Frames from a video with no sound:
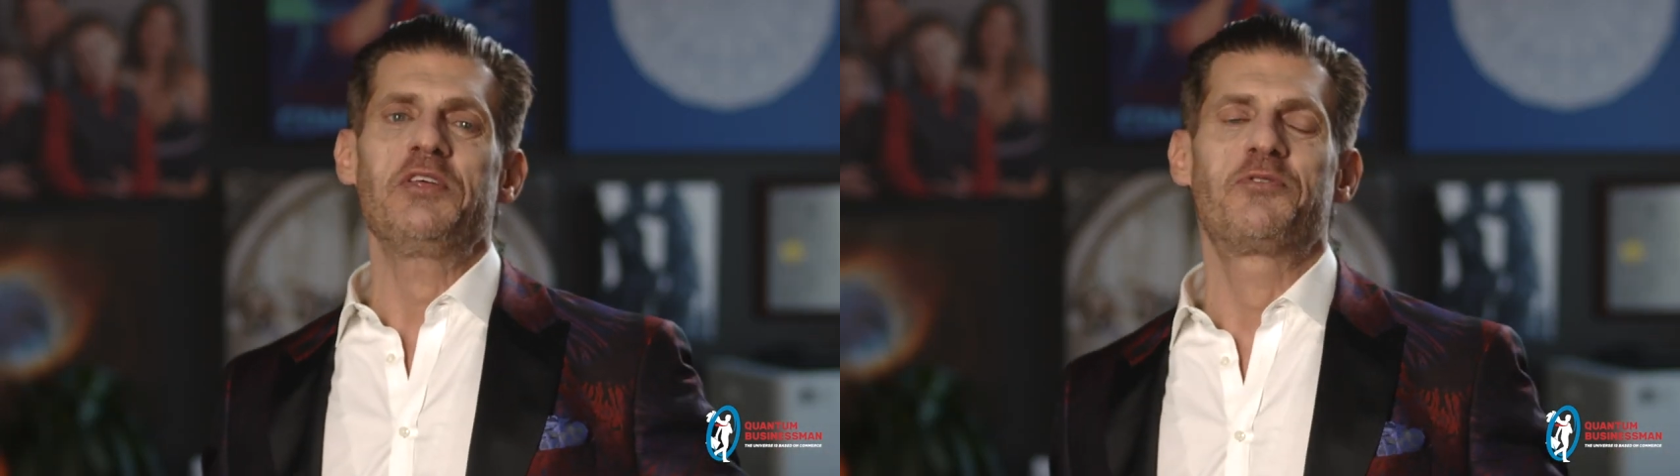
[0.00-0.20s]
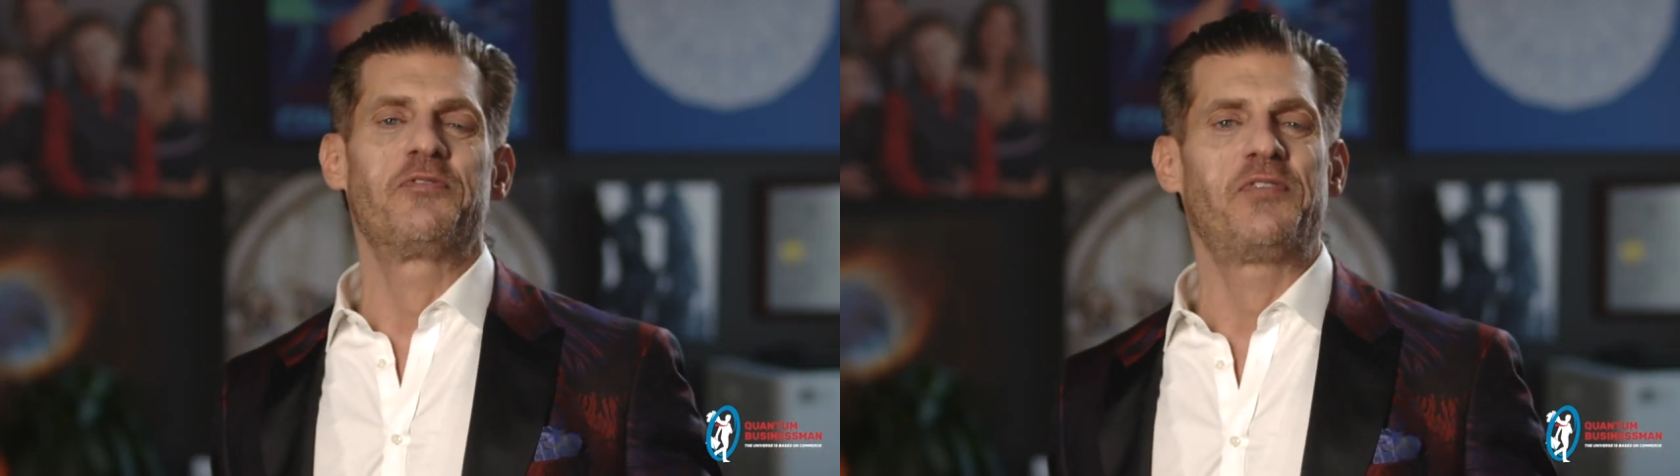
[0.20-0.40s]

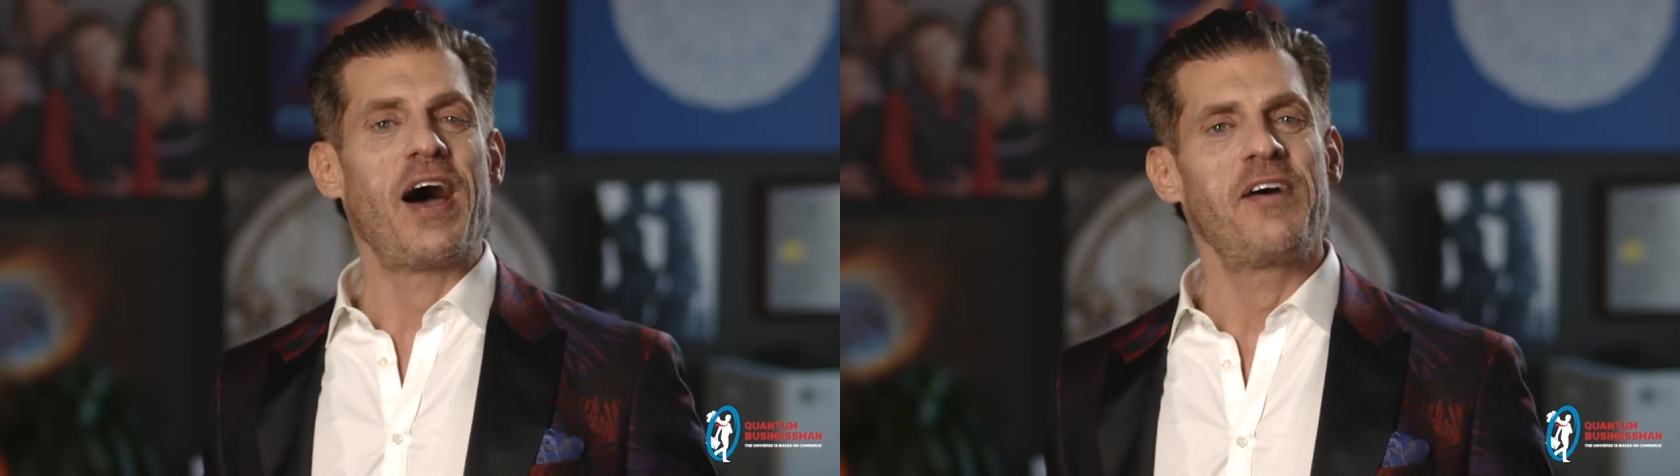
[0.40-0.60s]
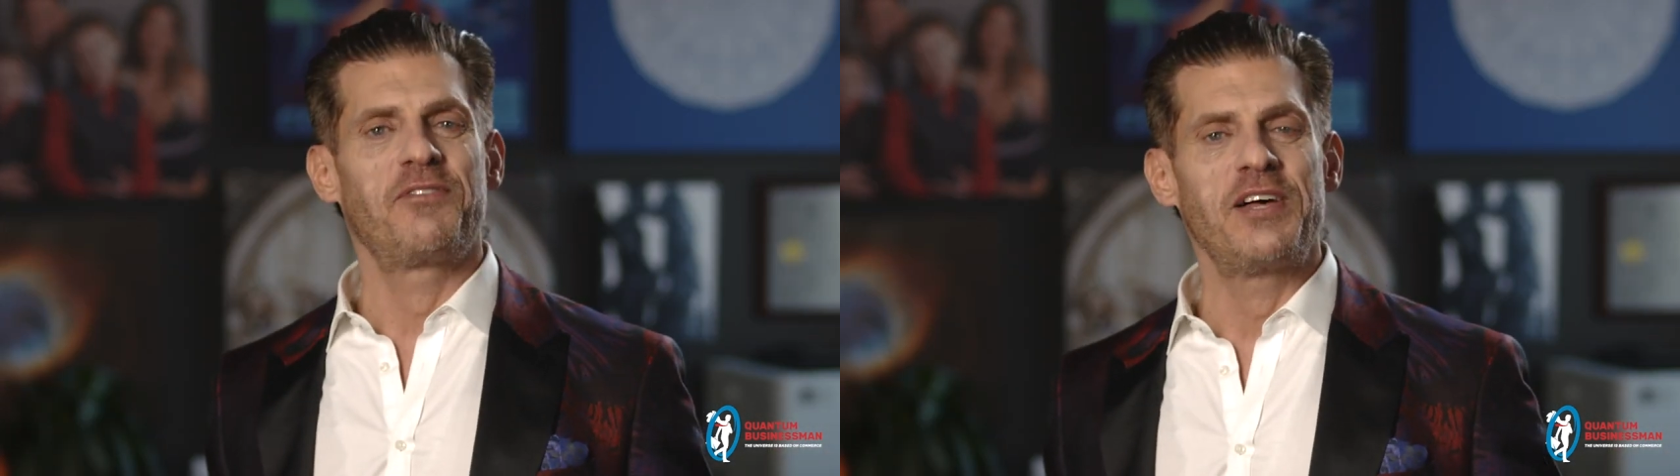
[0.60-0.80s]
it through
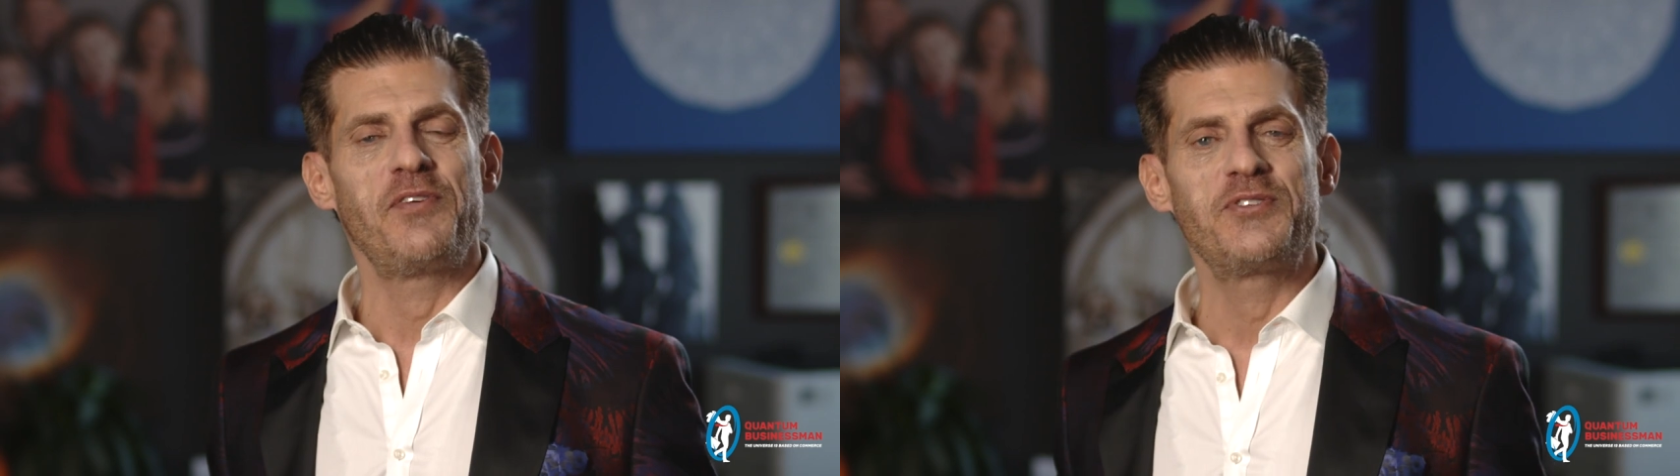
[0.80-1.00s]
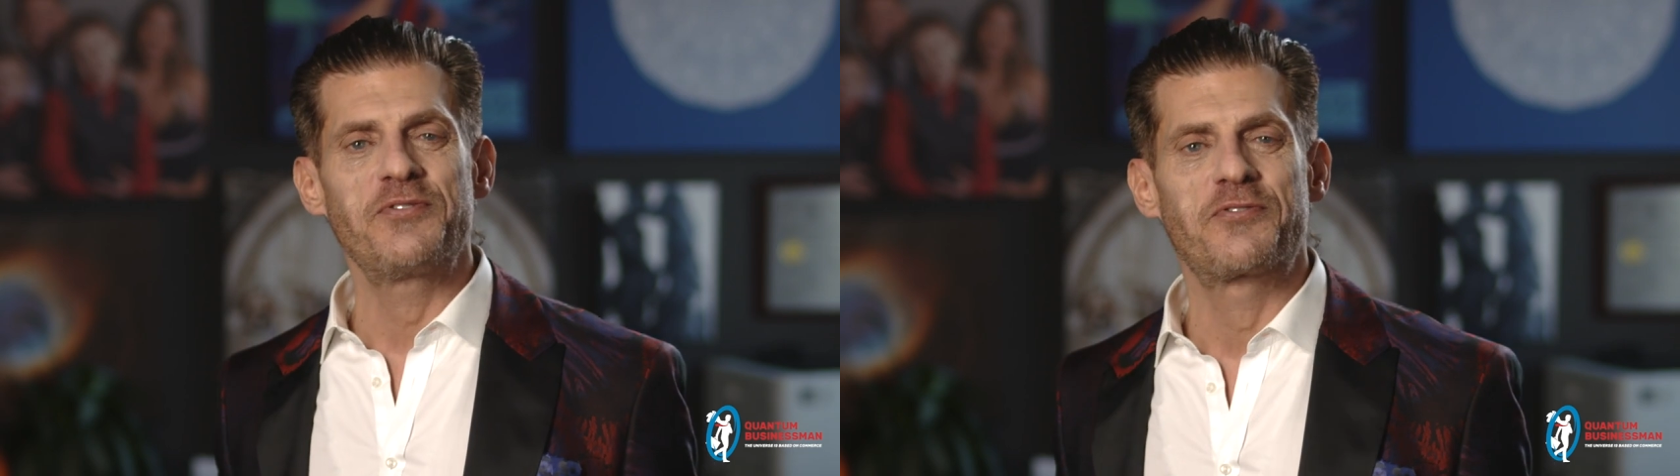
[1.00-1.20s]
five
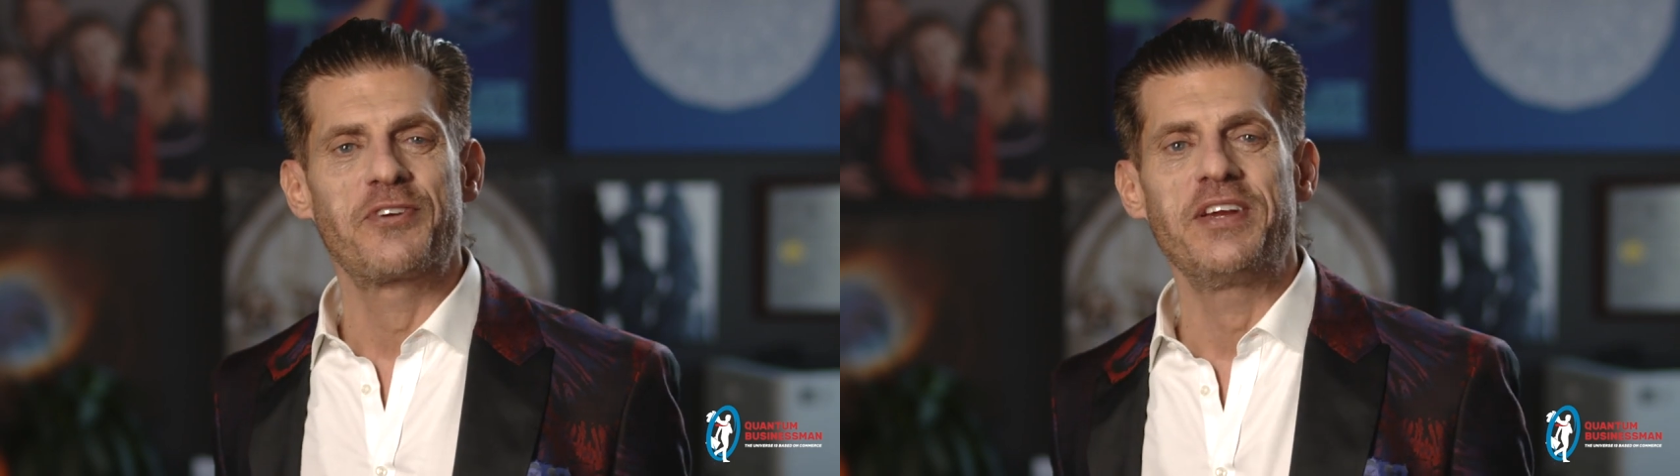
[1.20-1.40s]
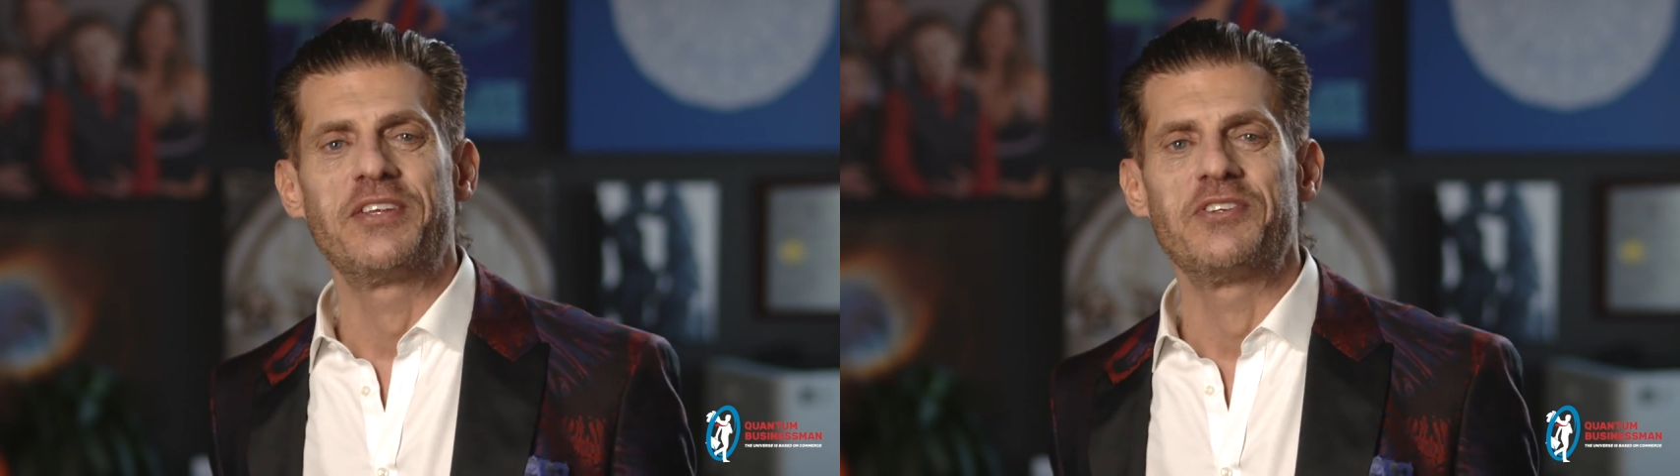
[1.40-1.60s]
levels of
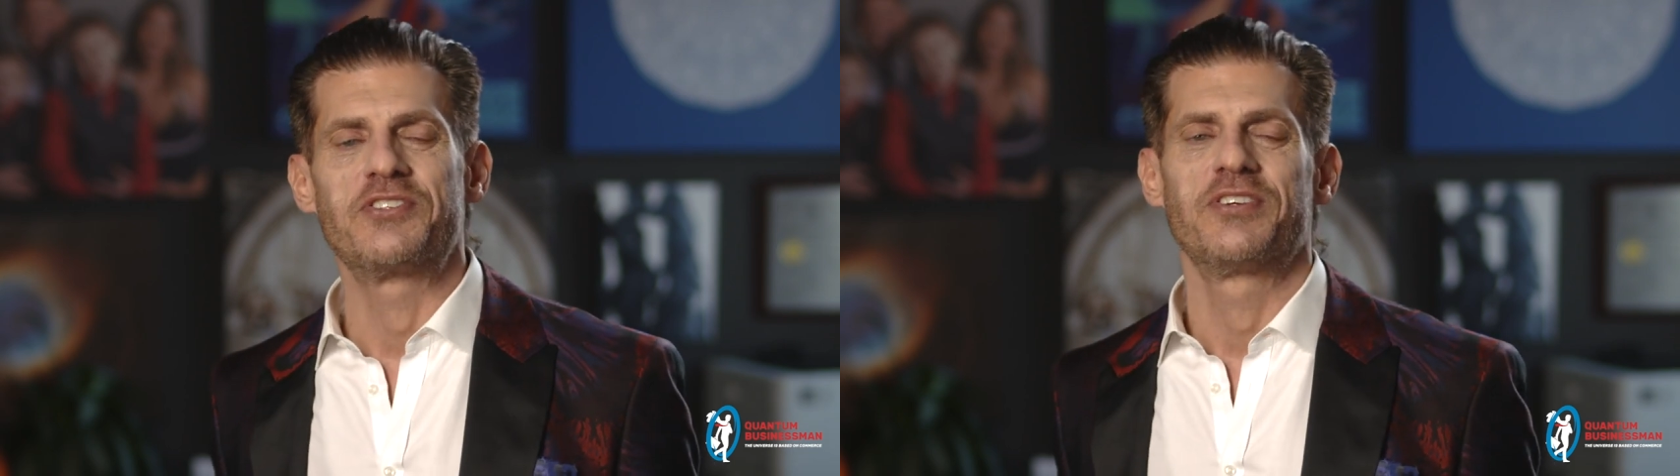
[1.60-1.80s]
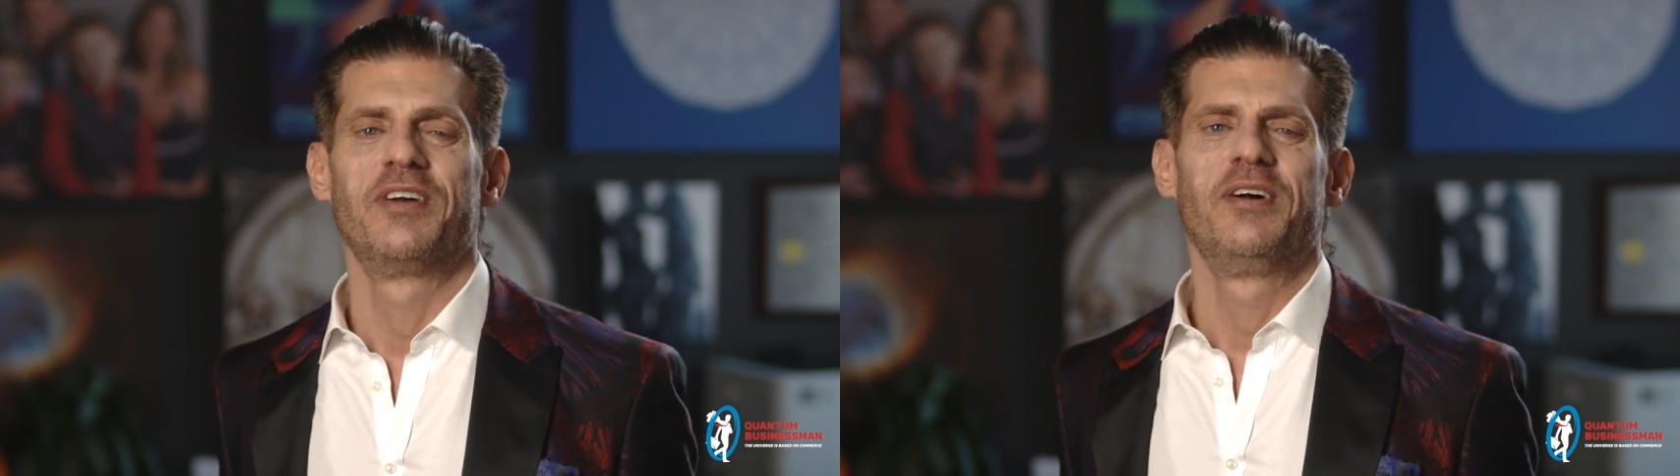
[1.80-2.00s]
fringe